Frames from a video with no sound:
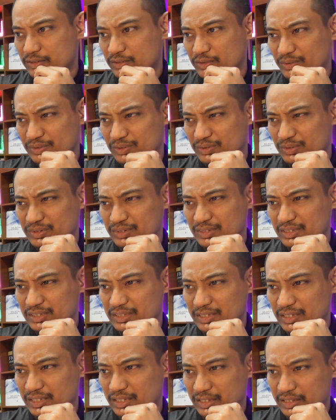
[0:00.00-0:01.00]
Not
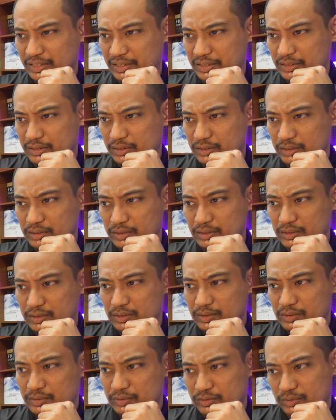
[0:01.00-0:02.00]
really aligned.
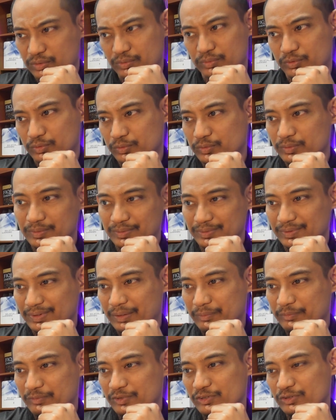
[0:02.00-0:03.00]
To
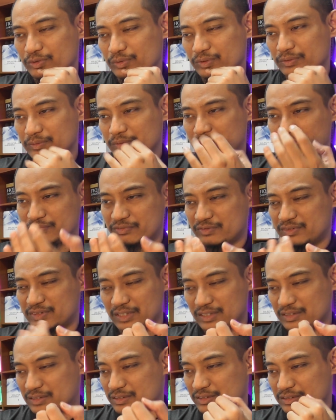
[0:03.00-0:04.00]
I'm not sure if
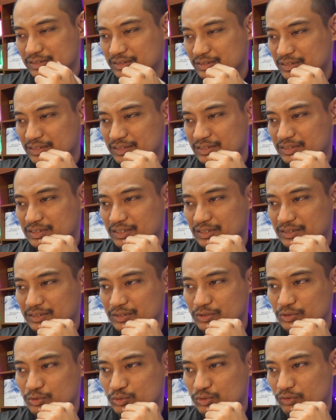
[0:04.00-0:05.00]
just this is just
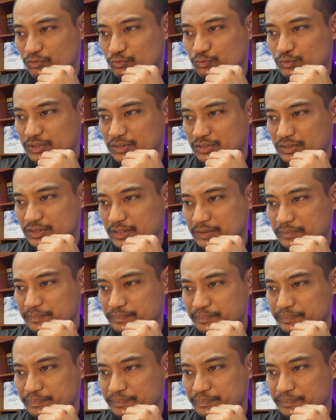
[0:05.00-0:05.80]
the use of words, right?